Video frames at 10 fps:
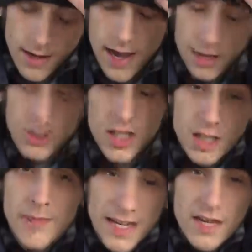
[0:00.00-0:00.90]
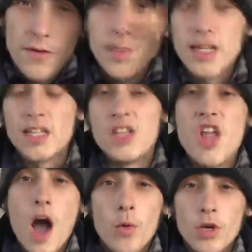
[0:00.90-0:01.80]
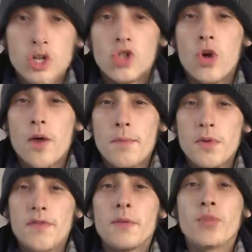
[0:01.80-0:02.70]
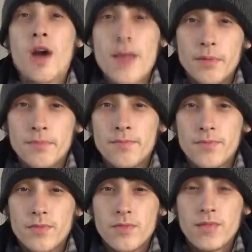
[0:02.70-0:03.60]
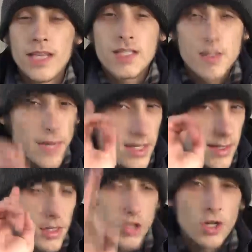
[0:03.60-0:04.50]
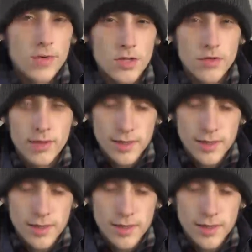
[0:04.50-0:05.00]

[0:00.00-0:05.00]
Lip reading: Actually, expect everybody to not want to show up. You have to bribe them. That's the mindset you should go into it with.